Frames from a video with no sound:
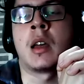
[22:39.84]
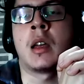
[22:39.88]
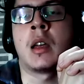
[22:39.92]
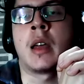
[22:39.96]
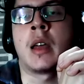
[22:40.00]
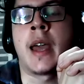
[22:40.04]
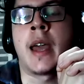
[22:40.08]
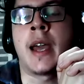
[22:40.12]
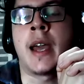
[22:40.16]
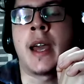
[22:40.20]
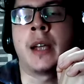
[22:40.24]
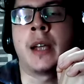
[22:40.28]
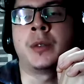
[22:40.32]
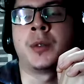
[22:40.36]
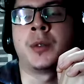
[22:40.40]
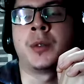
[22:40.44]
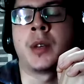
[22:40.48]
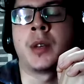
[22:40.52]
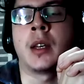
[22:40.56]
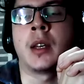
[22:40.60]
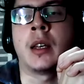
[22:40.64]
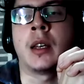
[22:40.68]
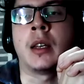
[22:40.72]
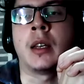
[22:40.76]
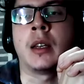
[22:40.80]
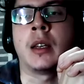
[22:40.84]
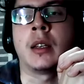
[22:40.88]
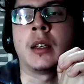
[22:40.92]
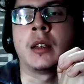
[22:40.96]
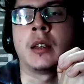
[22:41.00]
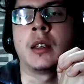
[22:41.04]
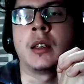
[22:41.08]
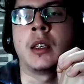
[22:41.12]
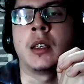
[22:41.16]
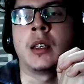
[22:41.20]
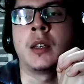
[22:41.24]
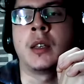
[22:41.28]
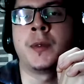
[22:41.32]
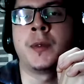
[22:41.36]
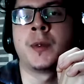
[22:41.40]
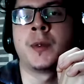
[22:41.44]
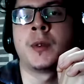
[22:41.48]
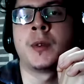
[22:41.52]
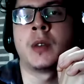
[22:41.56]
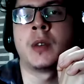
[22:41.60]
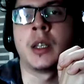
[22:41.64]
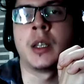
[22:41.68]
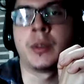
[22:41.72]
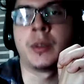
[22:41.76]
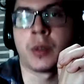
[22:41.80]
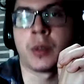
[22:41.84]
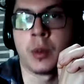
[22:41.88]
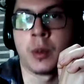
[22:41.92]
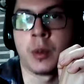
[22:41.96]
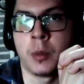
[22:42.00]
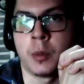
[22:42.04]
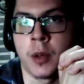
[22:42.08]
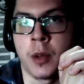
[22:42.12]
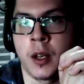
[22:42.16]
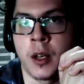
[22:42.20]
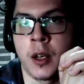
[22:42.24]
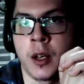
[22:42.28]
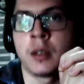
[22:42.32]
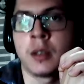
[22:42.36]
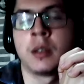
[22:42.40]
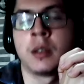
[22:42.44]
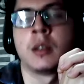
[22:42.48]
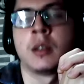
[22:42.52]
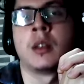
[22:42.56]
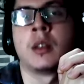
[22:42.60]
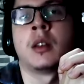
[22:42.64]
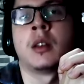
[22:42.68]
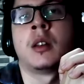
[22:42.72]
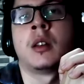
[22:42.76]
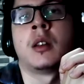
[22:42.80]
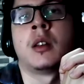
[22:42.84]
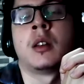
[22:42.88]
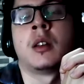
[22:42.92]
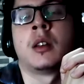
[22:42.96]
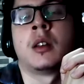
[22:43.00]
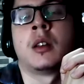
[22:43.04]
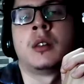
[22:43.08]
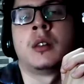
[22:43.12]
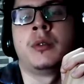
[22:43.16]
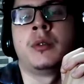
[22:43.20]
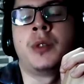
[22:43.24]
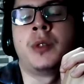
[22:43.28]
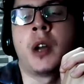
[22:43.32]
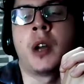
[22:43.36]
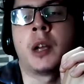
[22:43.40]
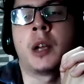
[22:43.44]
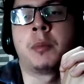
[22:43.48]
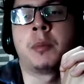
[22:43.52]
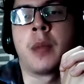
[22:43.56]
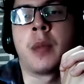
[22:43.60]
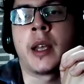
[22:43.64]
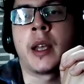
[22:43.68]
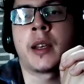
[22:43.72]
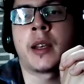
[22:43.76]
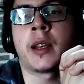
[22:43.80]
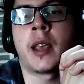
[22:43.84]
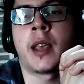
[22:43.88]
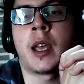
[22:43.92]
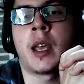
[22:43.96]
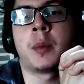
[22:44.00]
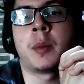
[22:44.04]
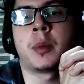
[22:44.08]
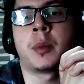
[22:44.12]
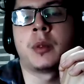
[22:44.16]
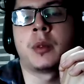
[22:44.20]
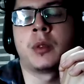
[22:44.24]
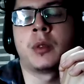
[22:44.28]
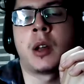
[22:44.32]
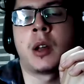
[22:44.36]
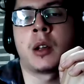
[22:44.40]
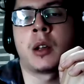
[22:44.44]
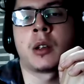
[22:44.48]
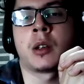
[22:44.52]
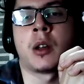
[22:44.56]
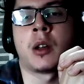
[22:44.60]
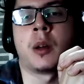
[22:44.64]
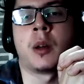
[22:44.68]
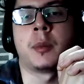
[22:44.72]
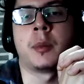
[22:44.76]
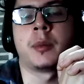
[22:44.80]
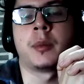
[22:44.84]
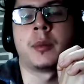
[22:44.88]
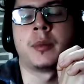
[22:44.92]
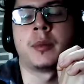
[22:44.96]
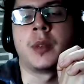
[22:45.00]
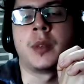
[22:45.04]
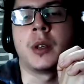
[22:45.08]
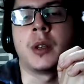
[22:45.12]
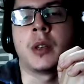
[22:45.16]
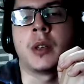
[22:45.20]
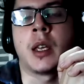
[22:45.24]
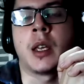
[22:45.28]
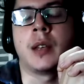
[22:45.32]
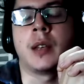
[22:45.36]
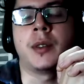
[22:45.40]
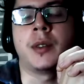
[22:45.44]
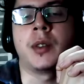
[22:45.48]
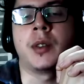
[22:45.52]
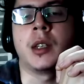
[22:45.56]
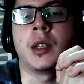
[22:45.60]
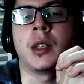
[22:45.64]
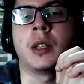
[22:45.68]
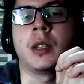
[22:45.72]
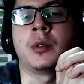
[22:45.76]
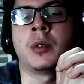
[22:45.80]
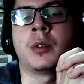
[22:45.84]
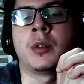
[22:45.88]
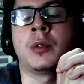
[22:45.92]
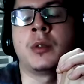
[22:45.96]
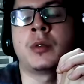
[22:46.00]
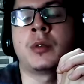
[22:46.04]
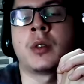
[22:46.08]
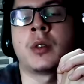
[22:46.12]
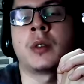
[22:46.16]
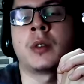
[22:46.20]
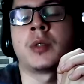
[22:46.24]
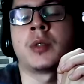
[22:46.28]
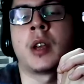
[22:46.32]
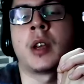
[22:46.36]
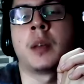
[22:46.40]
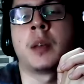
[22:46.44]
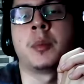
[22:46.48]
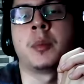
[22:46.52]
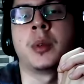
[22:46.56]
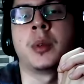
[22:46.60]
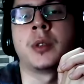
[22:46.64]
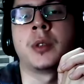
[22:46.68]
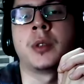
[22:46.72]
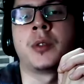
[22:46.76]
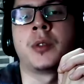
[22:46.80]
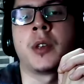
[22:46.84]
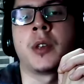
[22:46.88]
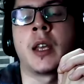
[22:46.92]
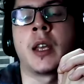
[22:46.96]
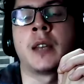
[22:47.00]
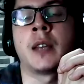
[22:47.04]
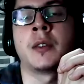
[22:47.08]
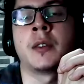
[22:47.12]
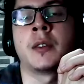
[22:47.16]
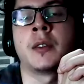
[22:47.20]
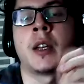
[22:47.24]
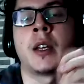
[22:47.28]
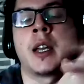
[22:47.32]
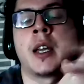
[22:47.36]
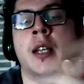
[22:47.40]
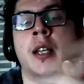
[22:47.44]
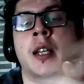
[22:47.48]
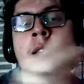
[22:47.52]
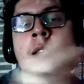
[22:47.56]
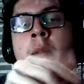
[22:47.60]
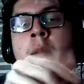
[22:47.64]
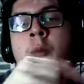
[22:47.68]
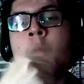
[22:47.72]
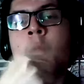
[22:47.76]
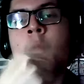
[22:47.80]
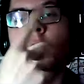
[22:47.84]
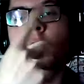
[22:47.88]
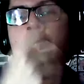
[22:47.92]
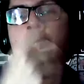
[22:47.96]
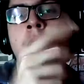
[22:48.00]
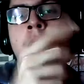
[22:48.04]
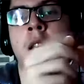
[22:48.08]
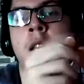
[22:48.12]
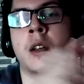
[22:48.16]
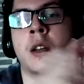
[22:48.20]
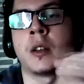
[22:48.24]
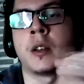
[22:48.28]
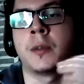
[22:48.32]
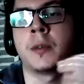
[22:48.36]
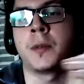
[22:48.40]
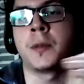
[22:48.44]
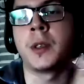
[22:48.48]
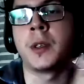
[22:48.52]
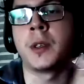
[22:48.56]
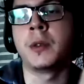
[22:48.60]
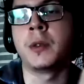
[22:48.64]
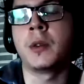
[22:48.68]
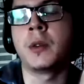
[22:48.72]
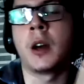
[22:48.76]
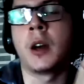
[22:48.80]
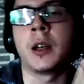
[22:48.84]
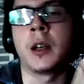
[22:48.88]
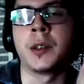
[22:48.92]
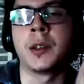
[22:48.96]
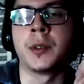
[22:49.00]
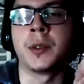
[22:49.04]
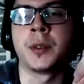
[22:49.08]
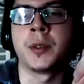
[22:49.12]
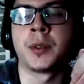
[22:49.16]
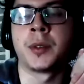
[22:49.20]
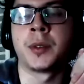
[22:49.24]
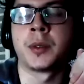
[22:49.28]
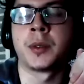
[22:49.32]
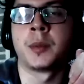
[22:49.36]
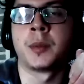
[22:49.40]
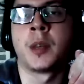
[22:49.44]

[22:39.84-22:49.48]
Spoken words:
at evoescobar.bandcamp.com. You can see 2 songs that I put together, and I'm working on a few others.